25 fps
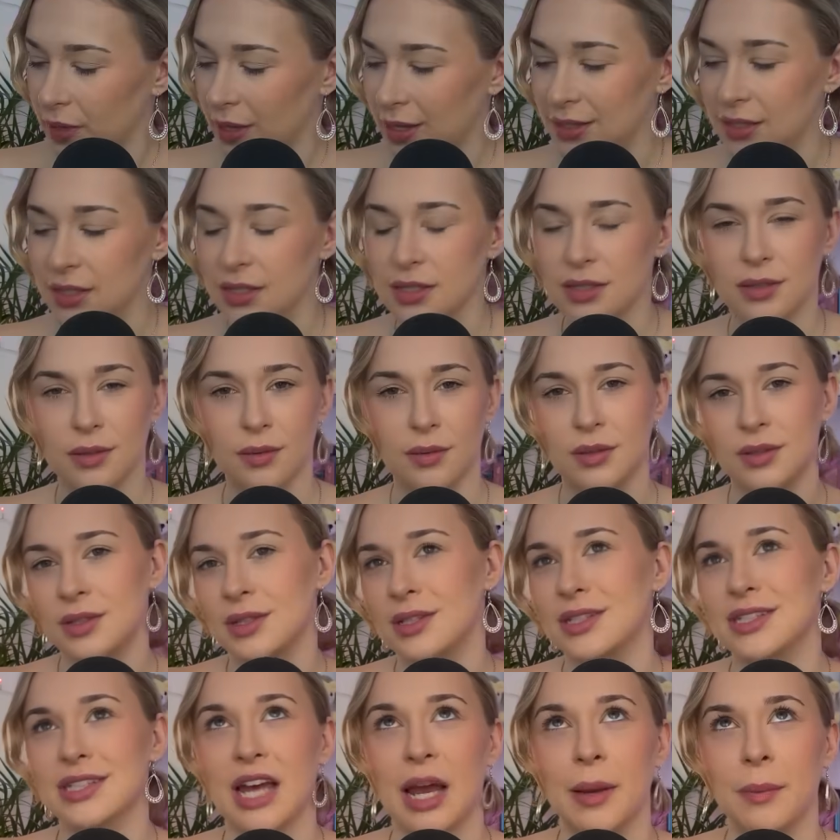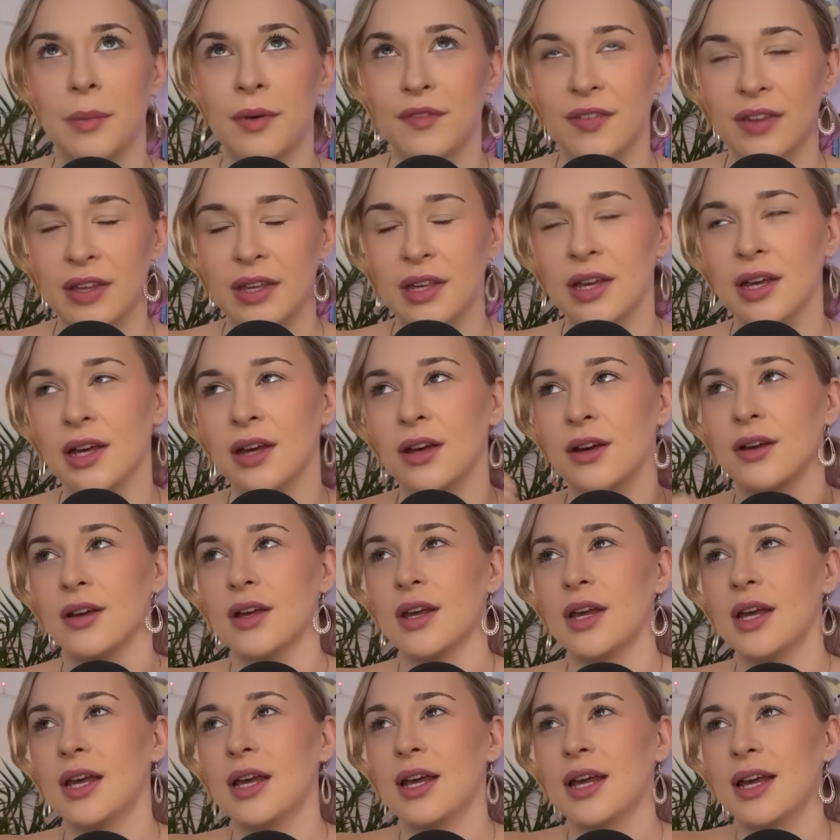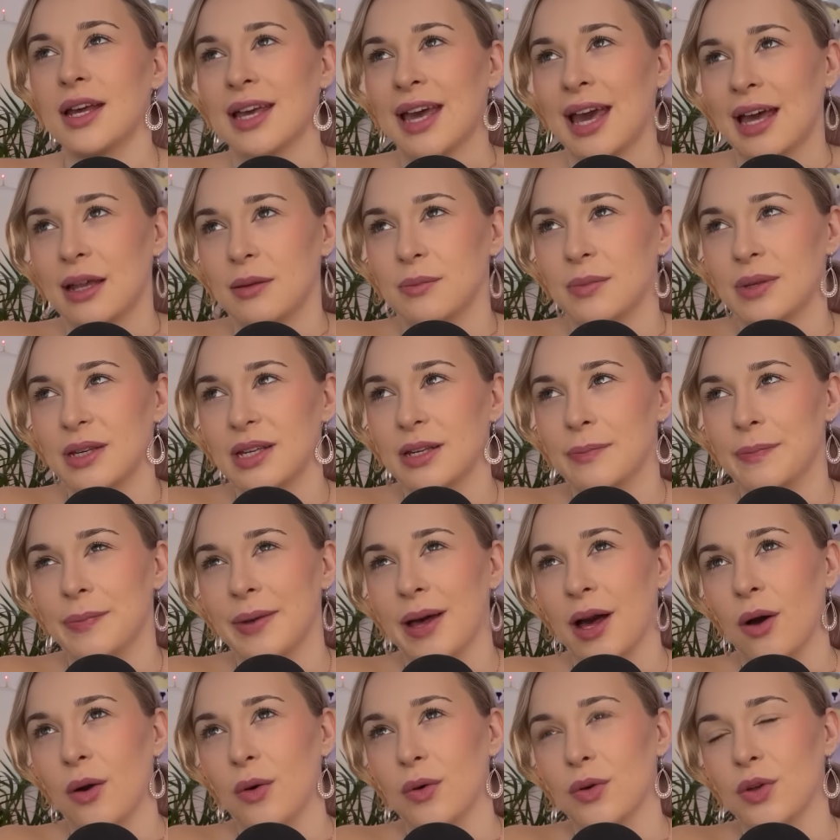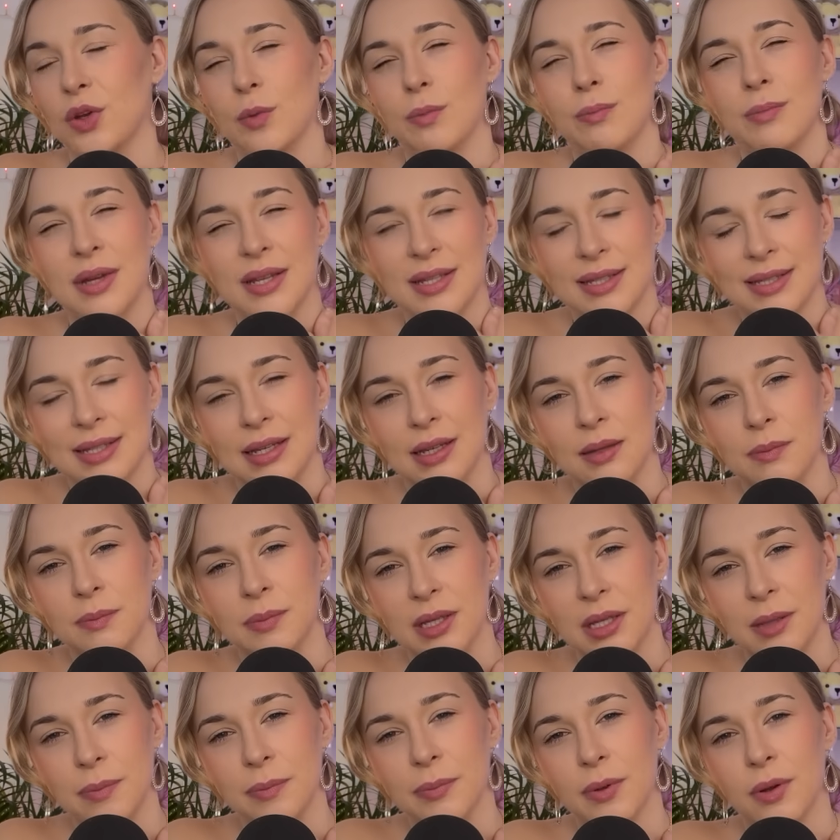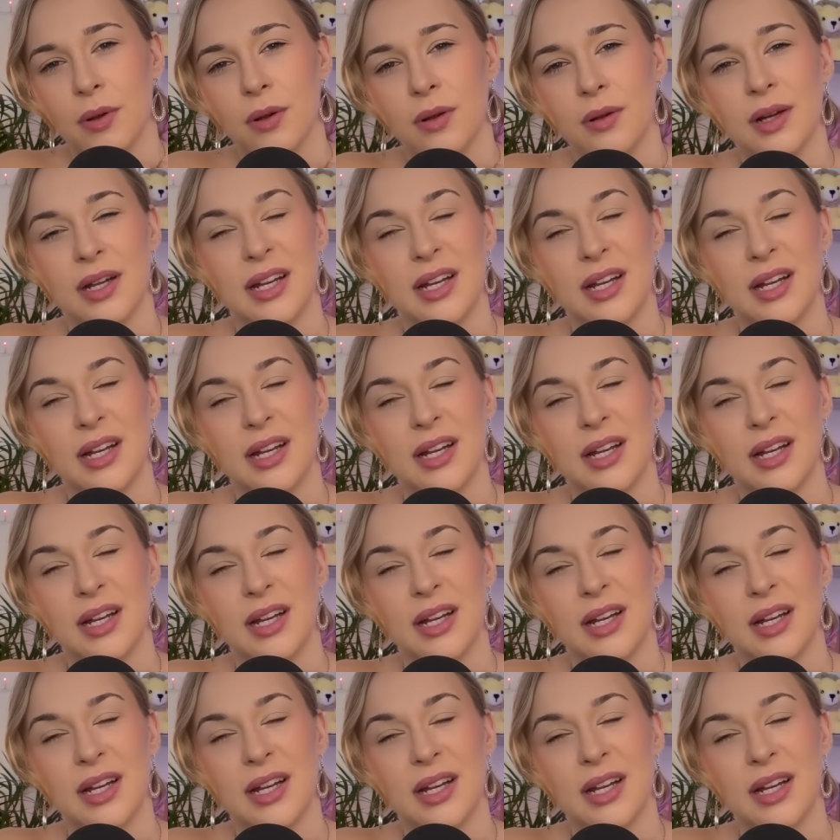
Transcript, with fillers: in this, this time of year, can be about, you know, missing people.